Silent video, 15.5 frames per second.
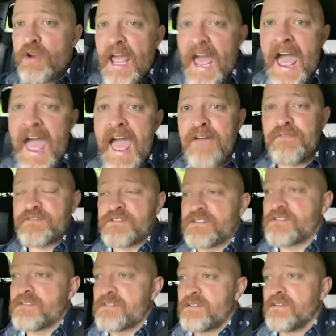have
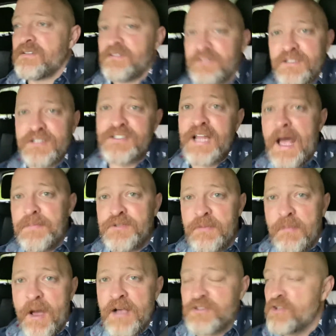to stop
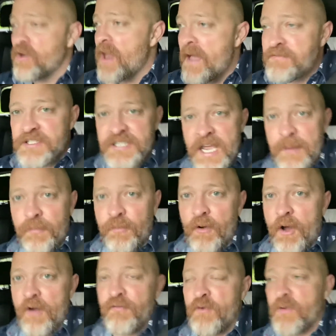Suboxone. You don't have to taper
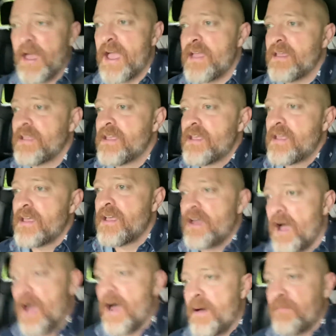off, okay?
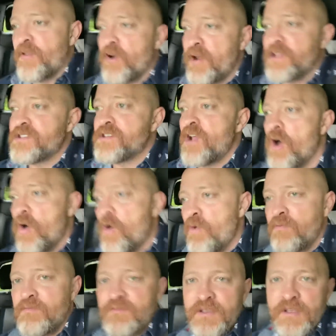There is no,